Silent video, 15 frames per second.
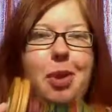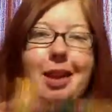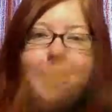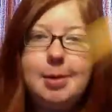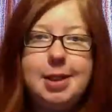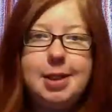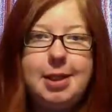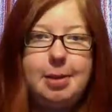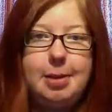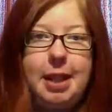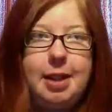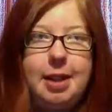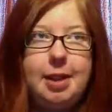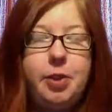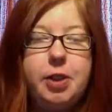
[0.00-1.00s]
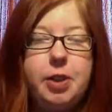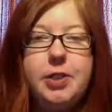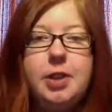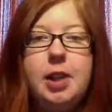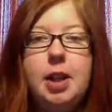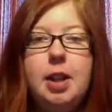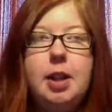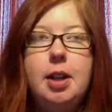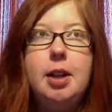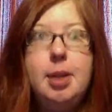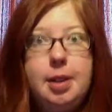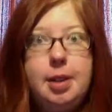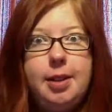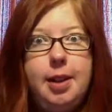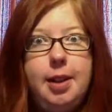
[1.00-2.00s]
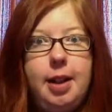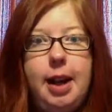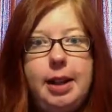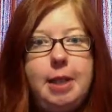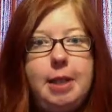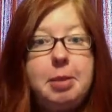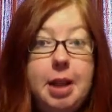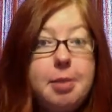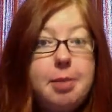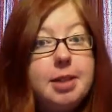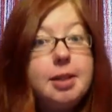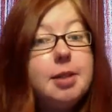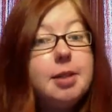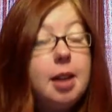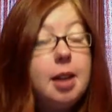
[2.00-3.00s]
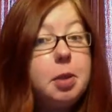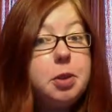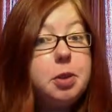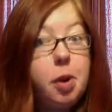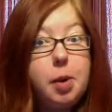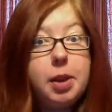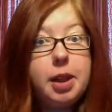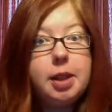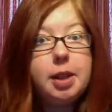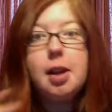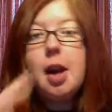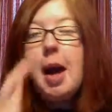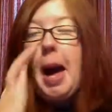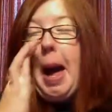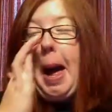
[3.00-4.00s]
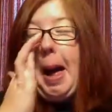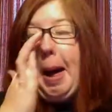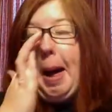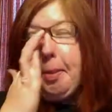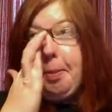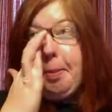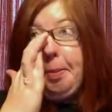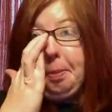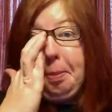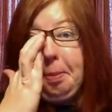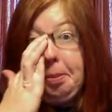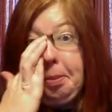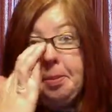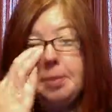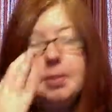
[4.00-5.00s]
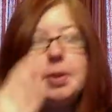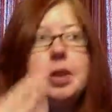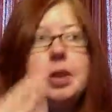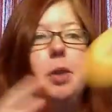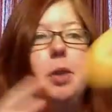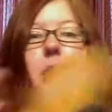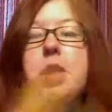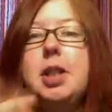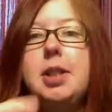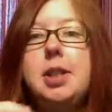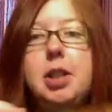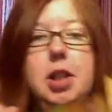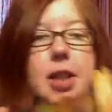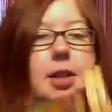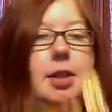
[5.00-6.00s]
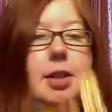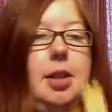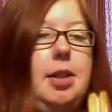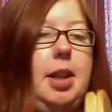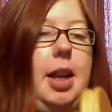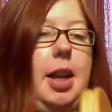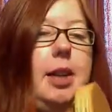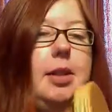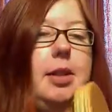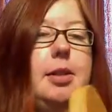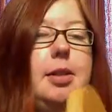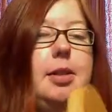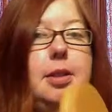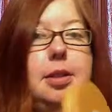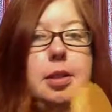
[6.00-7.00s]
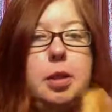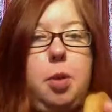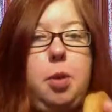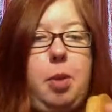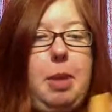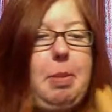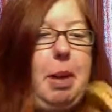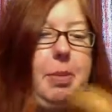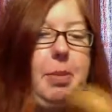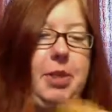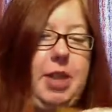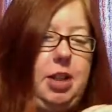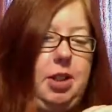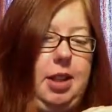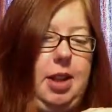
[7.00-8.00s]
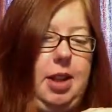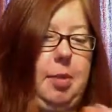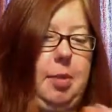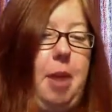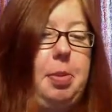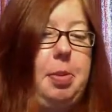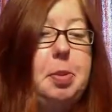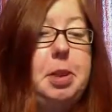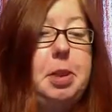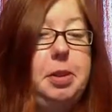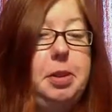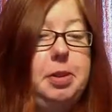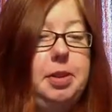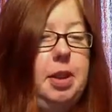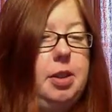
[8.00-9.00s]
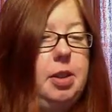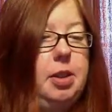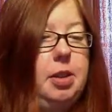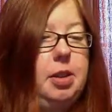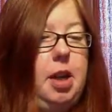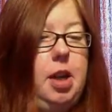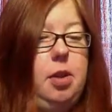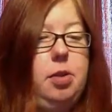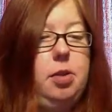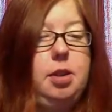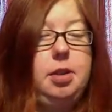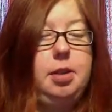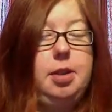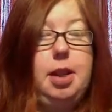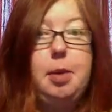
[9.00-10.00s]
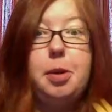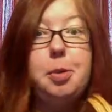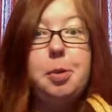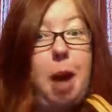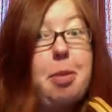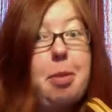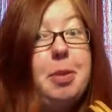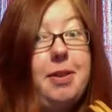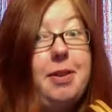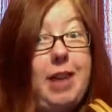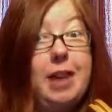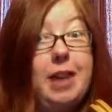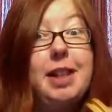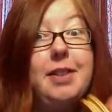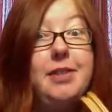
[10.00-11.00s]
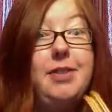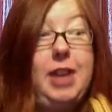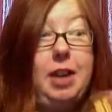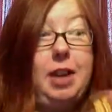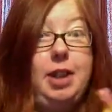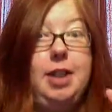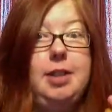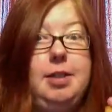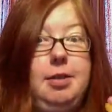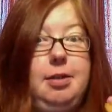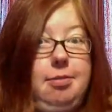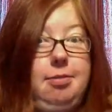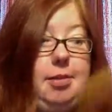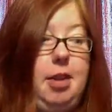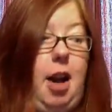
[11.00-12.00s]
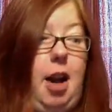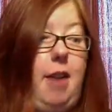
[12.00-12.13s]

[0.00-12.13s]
it. It's like, is that making any difference? Hi, dummy. That means it's, oh, what's wrong with it? So she suggested again to oil my bobbins, and actually, they could probably use another coat. They were probably very, very knob